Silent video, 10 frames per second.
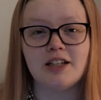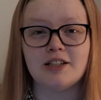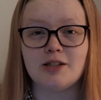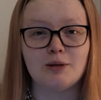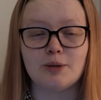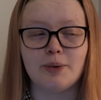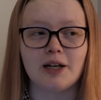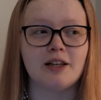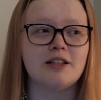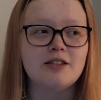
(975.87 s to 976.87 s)
so much
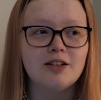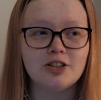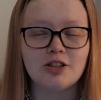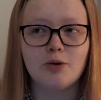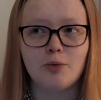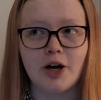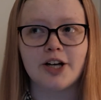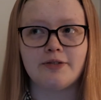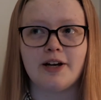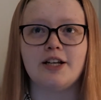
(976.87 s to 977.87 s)
better. There's such a
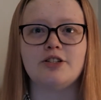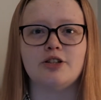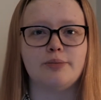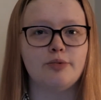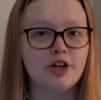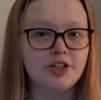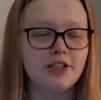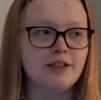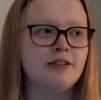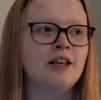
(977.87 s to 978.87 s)
wide range of
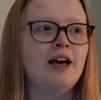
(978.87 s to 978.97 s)
brushes,